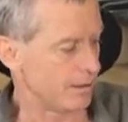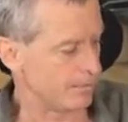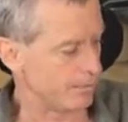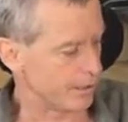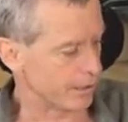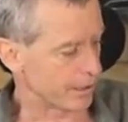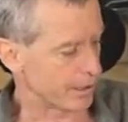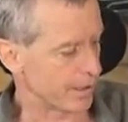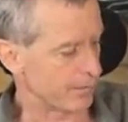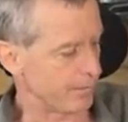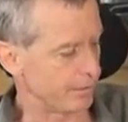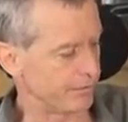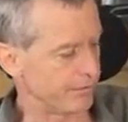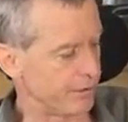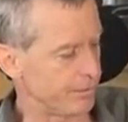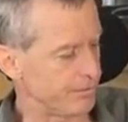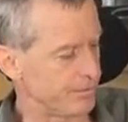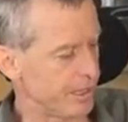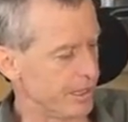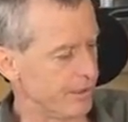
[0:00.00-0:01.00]
put a couple
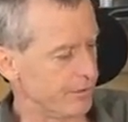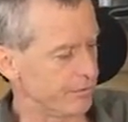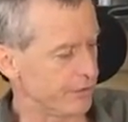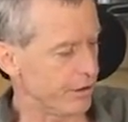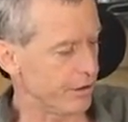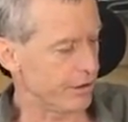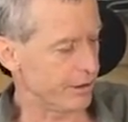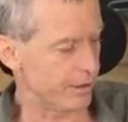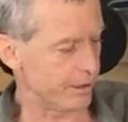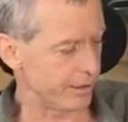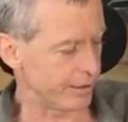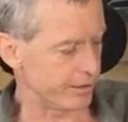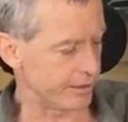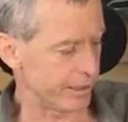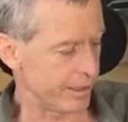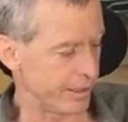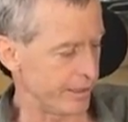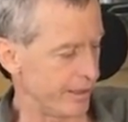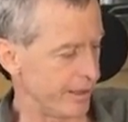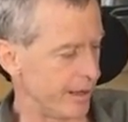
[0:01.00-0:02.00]
zip ties on it, and
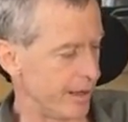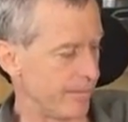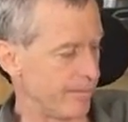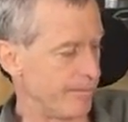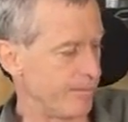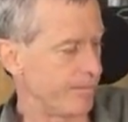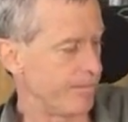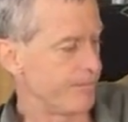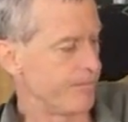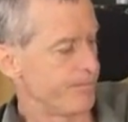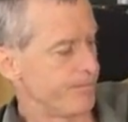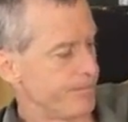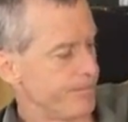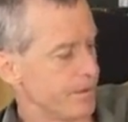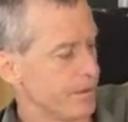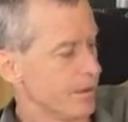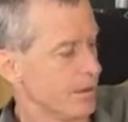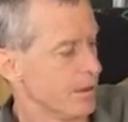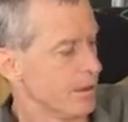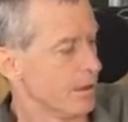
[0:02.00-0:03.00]
tied it up.
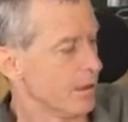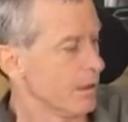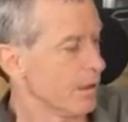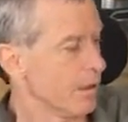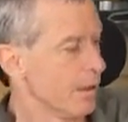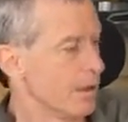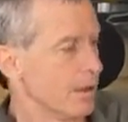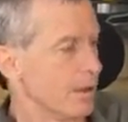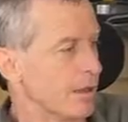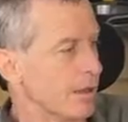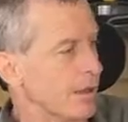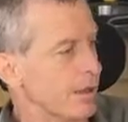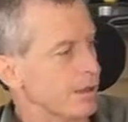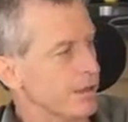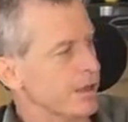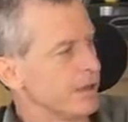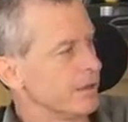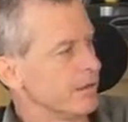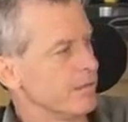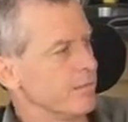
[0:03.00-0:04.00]

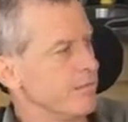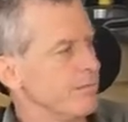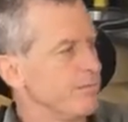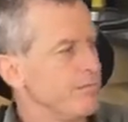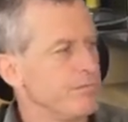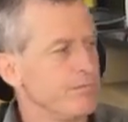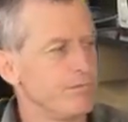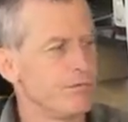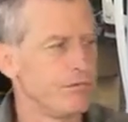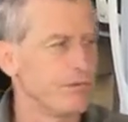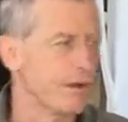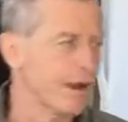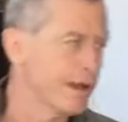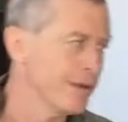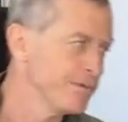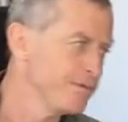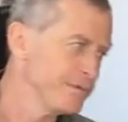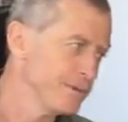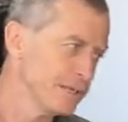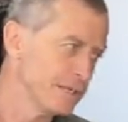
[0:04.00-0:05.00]
And it
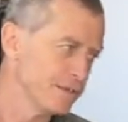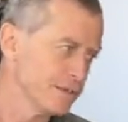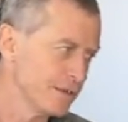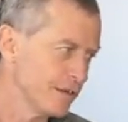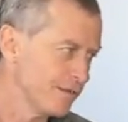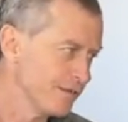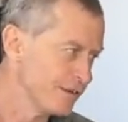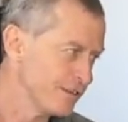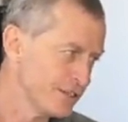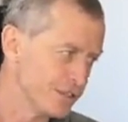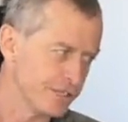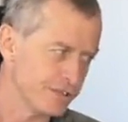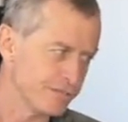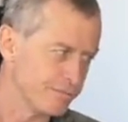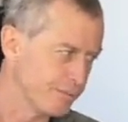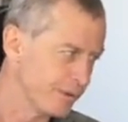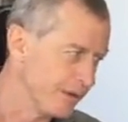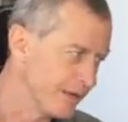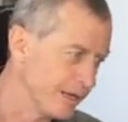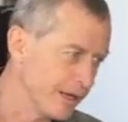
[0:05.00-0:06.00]
crafts things off a
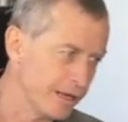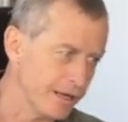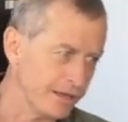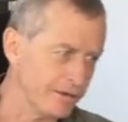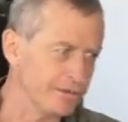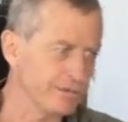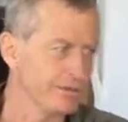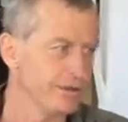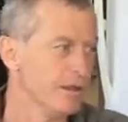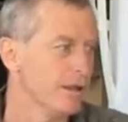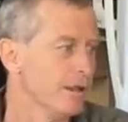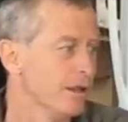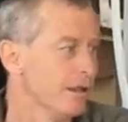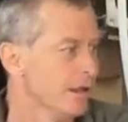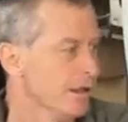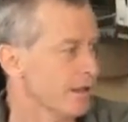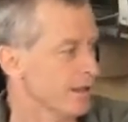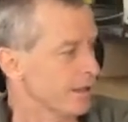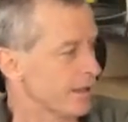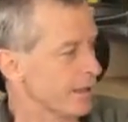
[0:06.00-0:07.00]
shelf pretty nice.
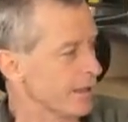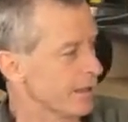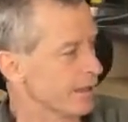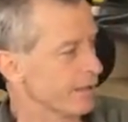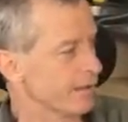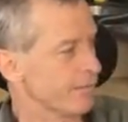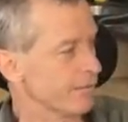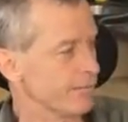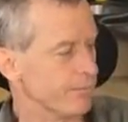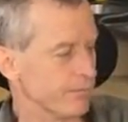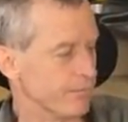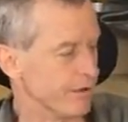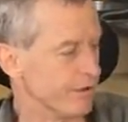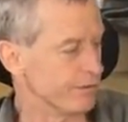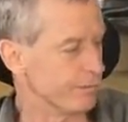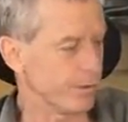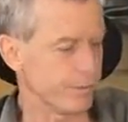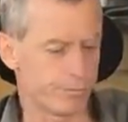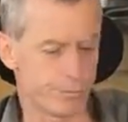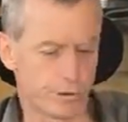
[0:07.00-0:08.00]
And
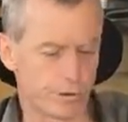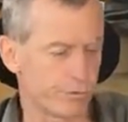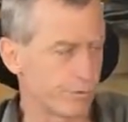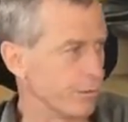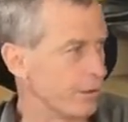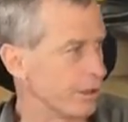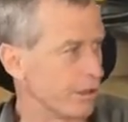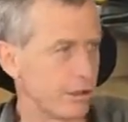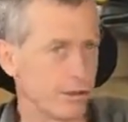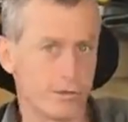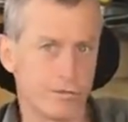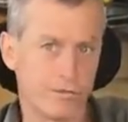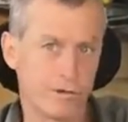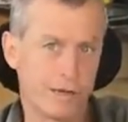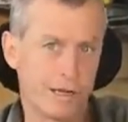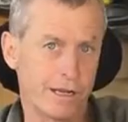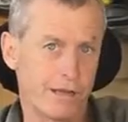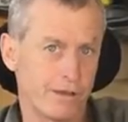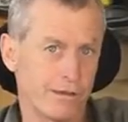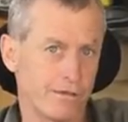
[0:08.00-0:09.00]
this one works really good
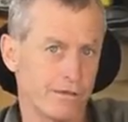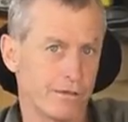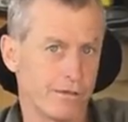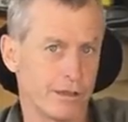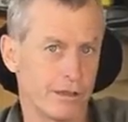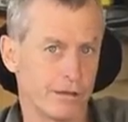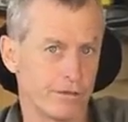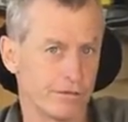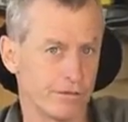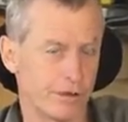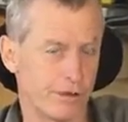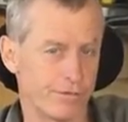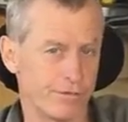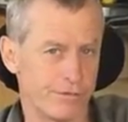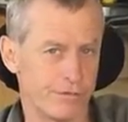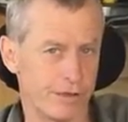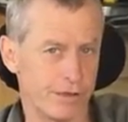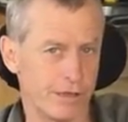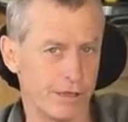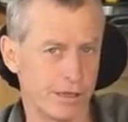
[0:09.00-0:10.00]
for getting things
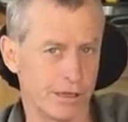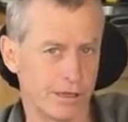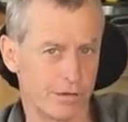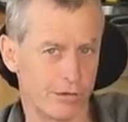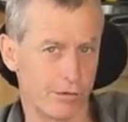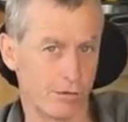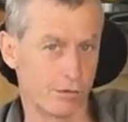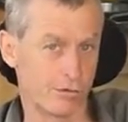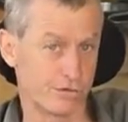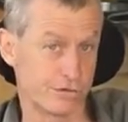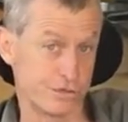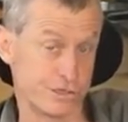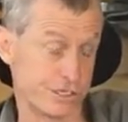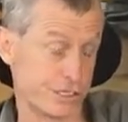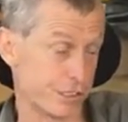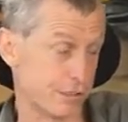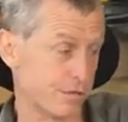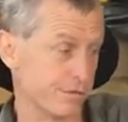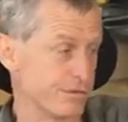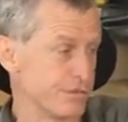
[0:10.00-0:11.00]
off the grocery
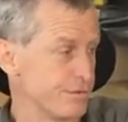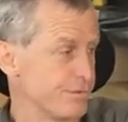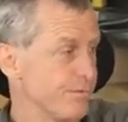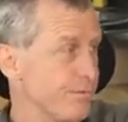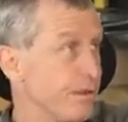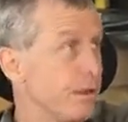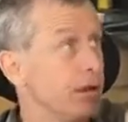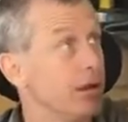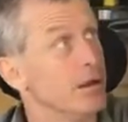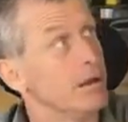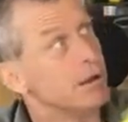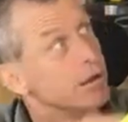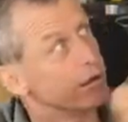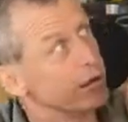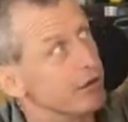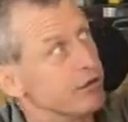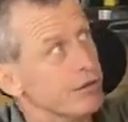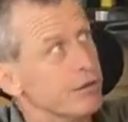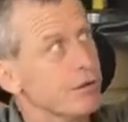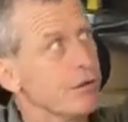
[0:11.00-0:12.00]
shelves.
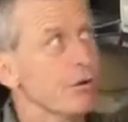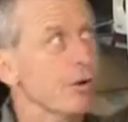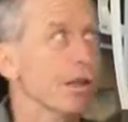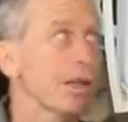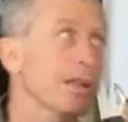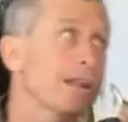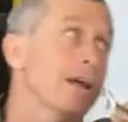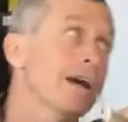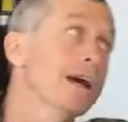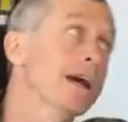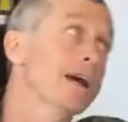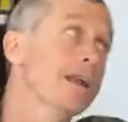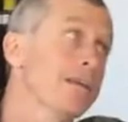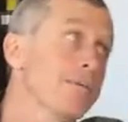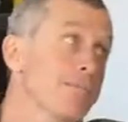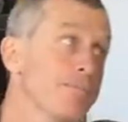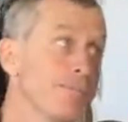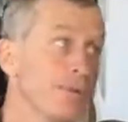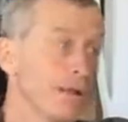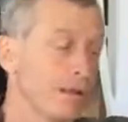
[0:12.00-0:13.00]
You can go like that,
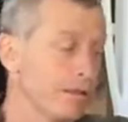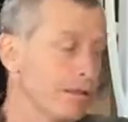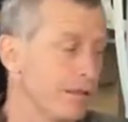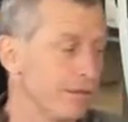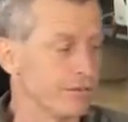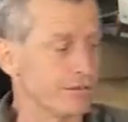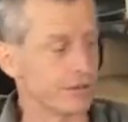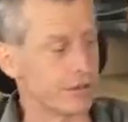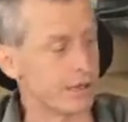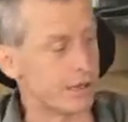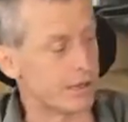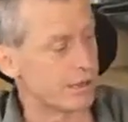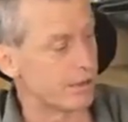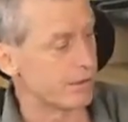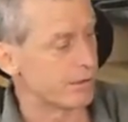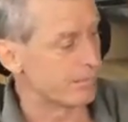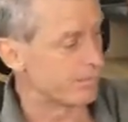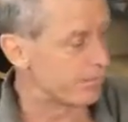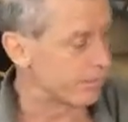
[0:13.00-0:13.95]
pick things down,